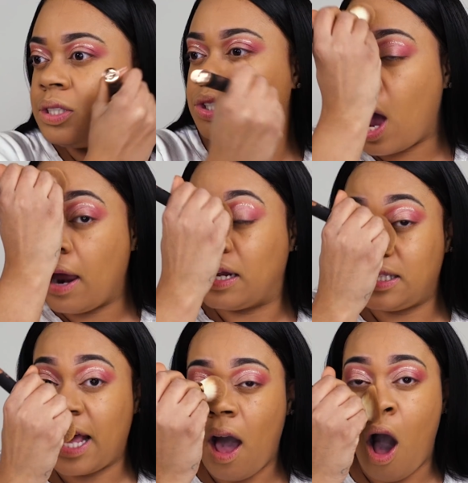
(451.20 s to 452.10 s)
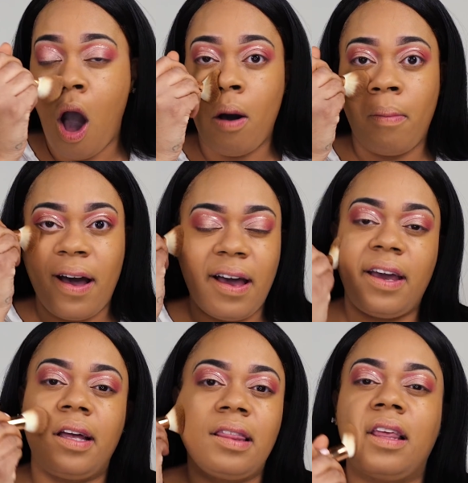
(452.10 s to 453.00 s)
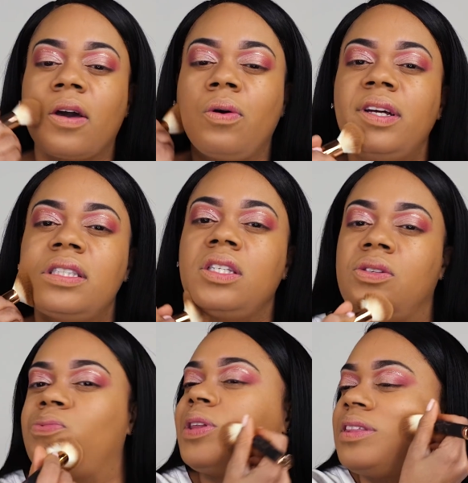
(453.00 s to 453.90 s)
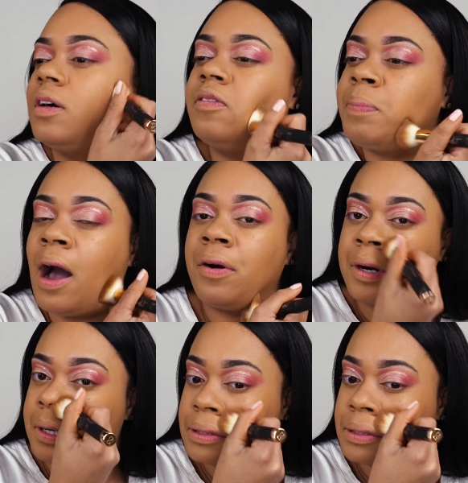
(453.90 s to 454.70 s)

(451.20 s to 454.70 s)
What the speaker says: try to set all my liquids with a powder